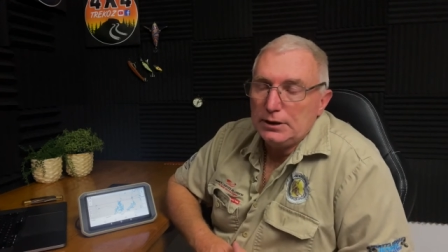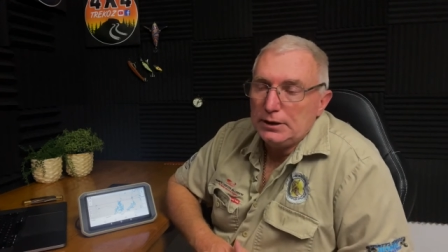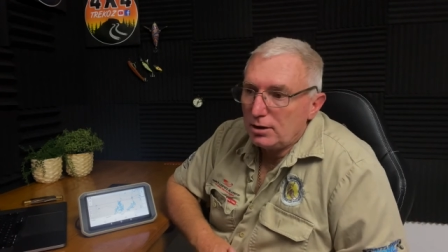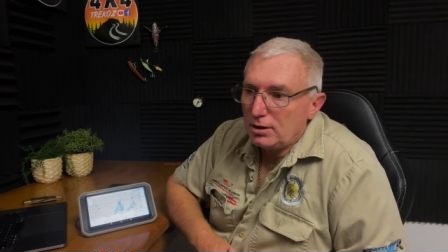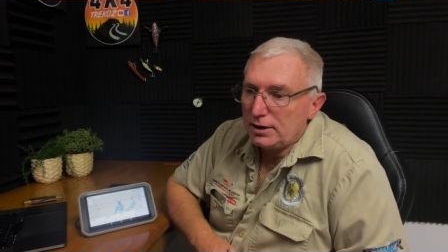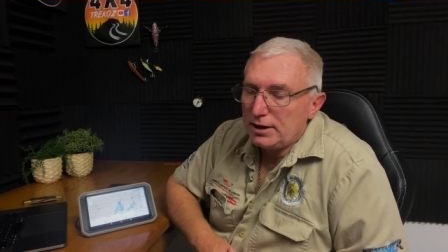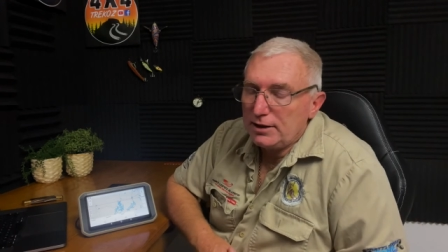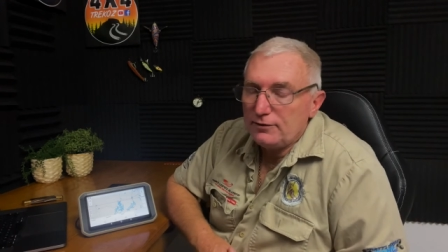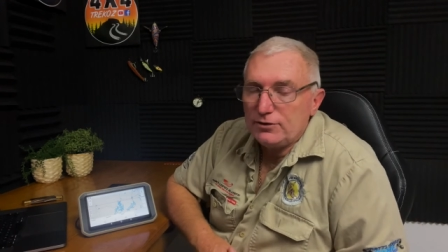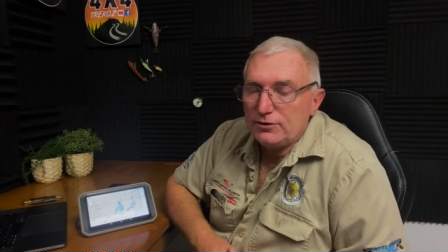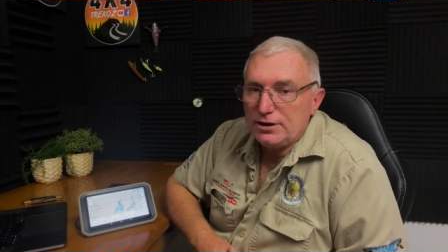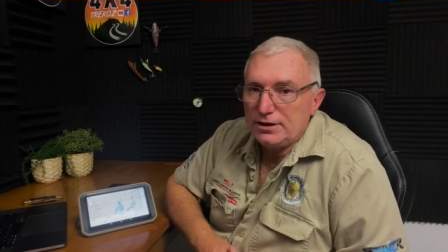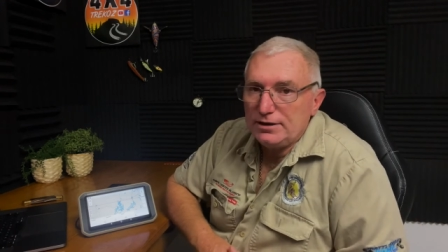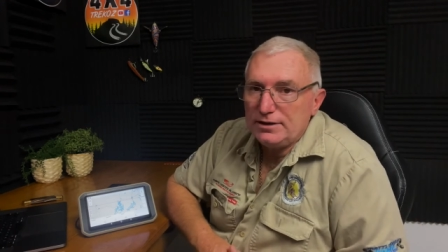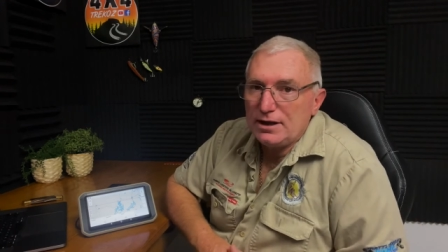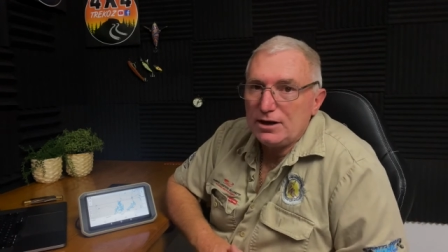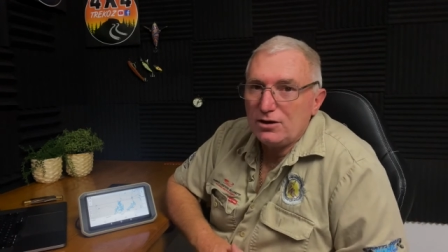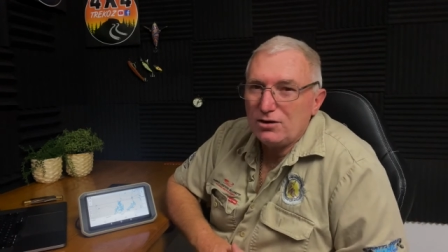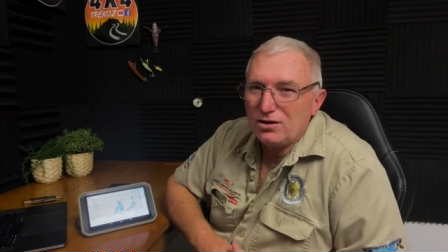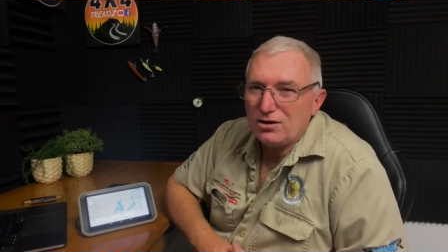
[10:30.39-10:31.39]
i never did
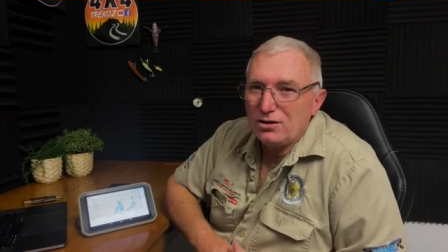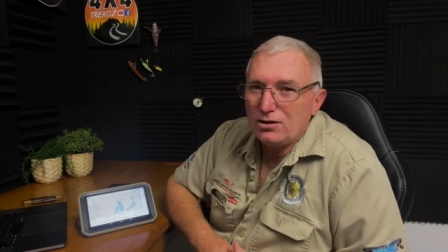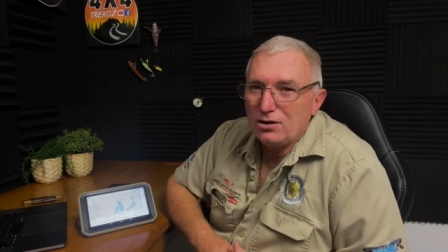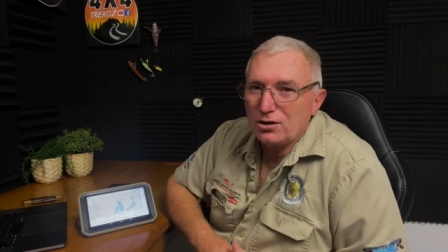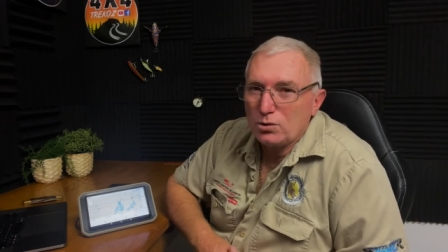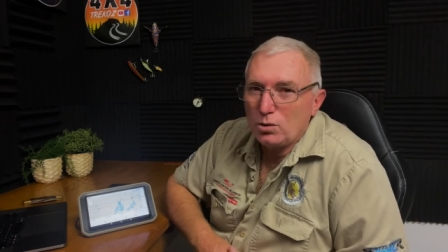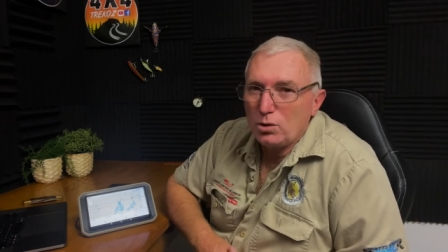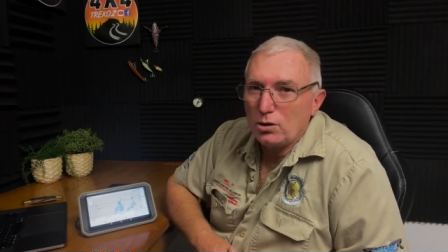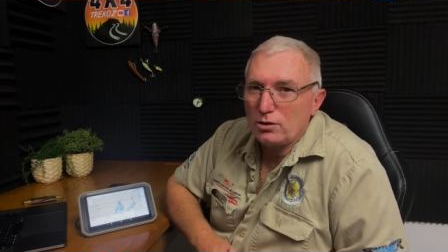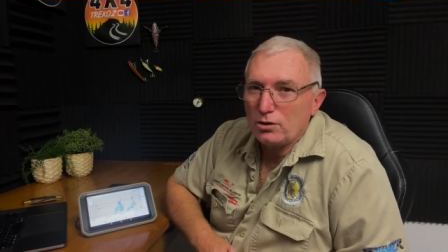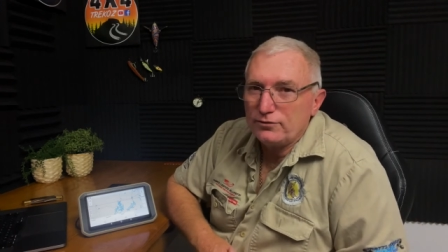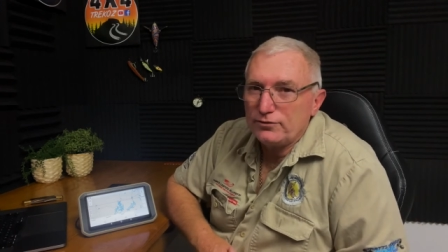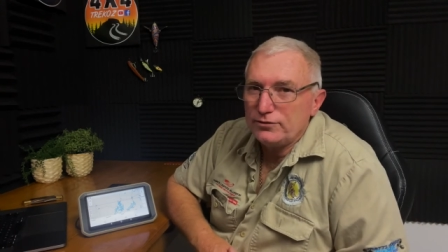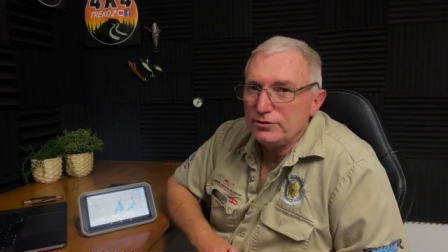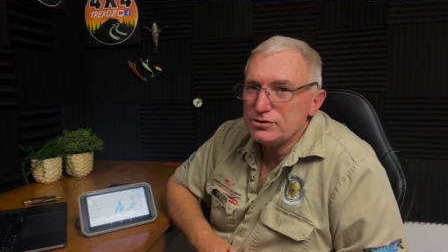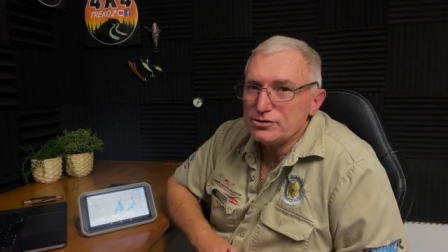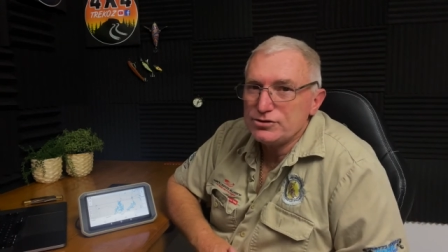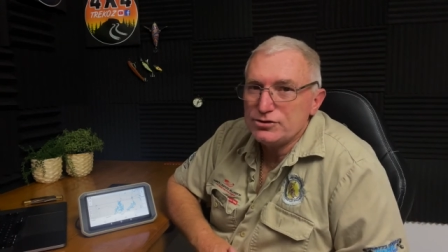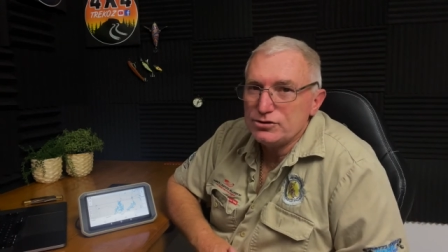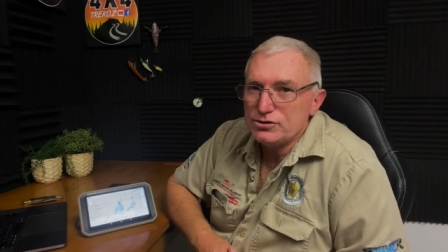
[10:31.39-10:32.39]
that i, I quite often
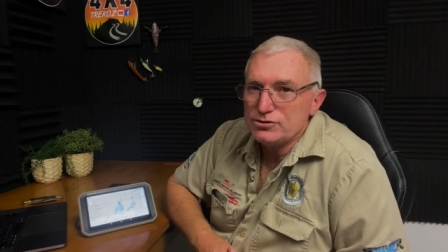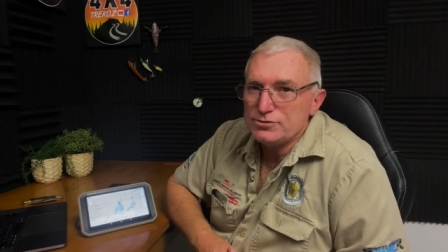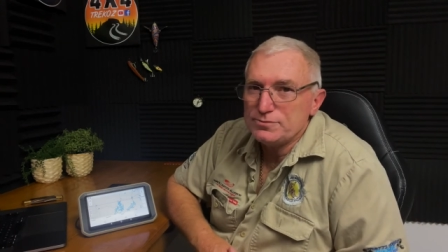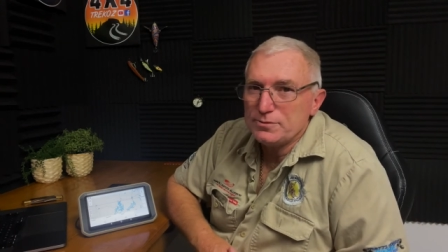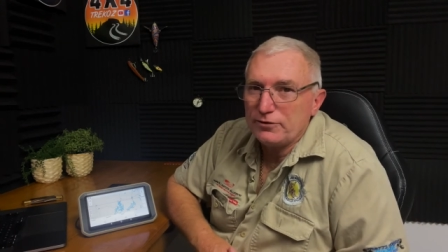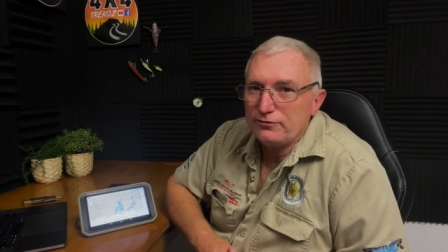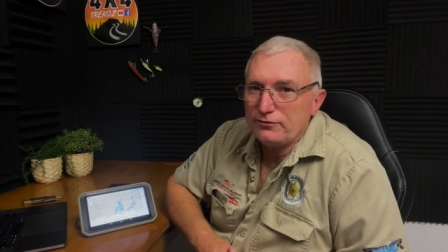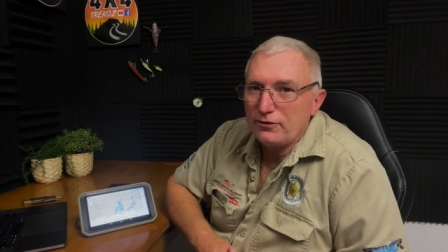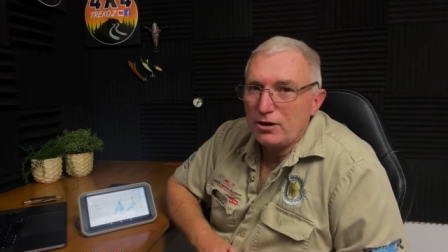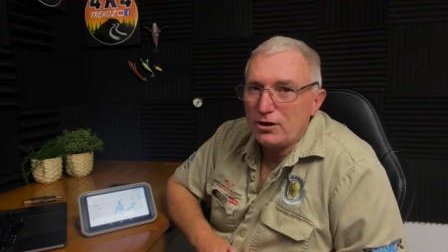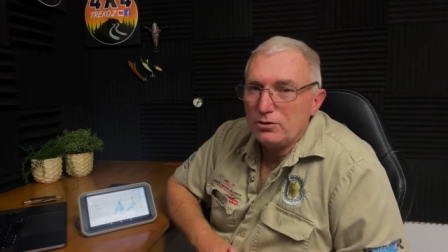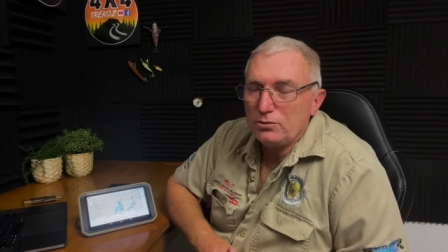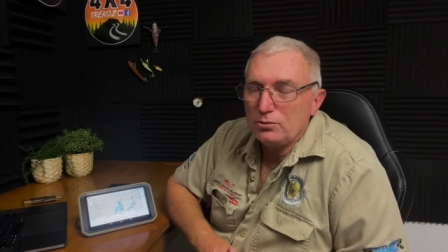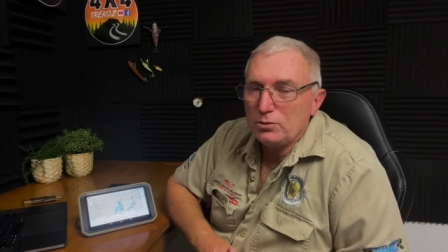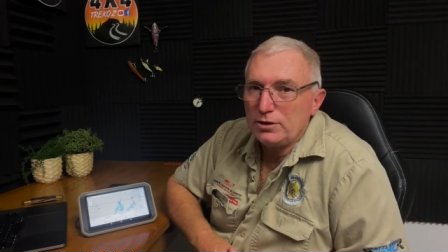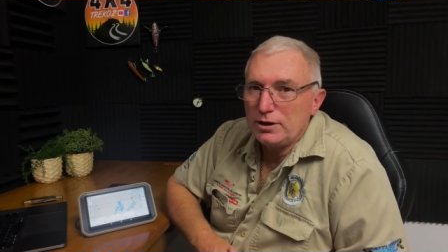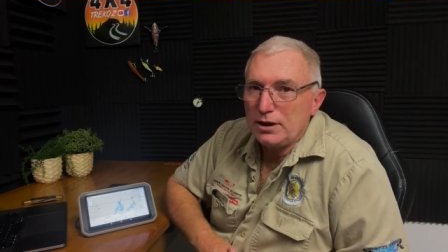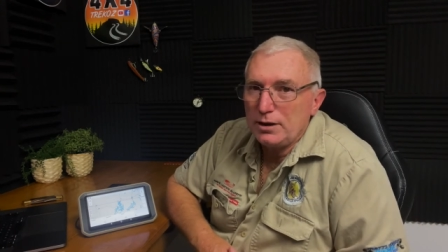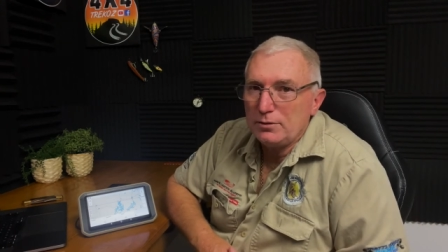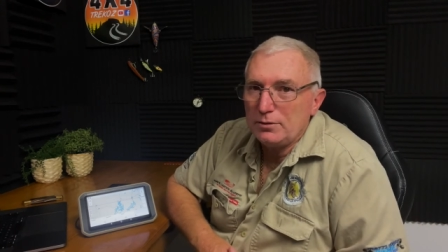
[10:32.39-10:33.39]
just used my phone
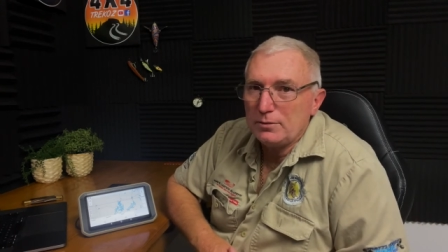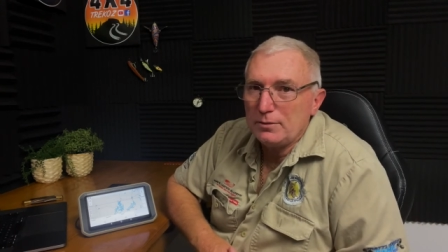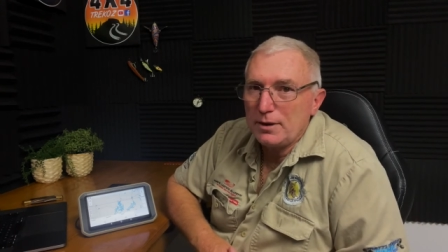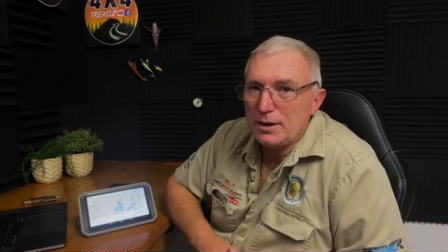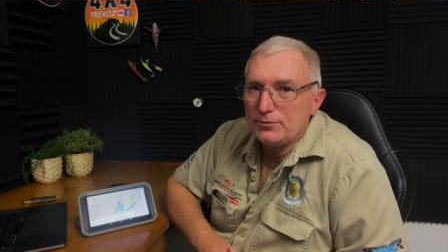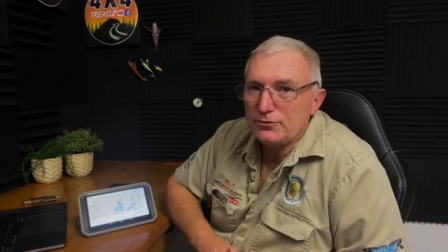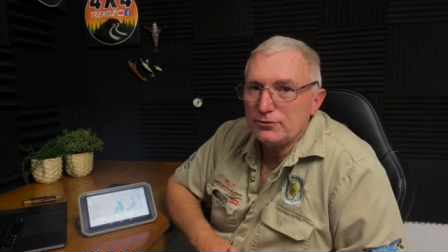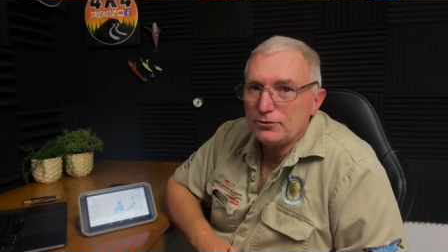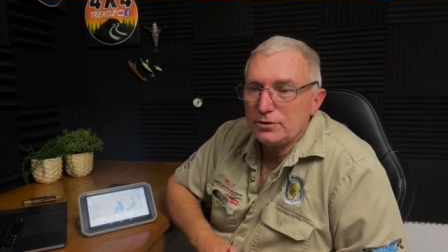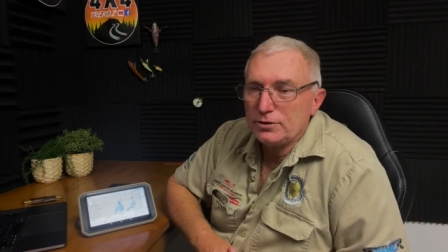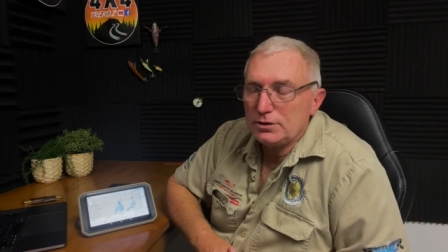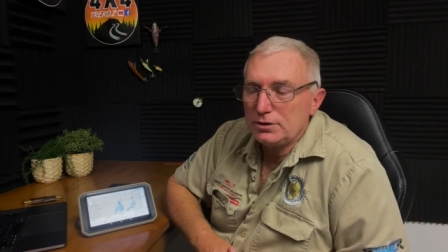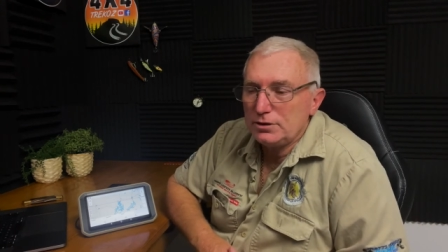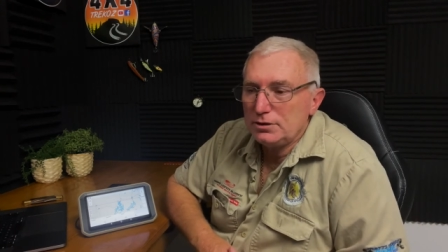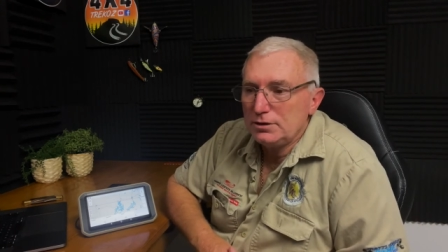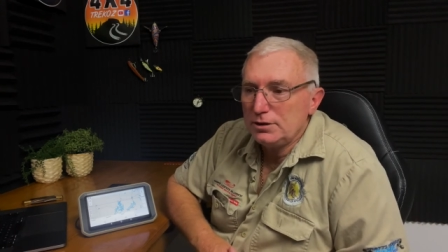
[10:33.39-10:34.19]
with hema maps on it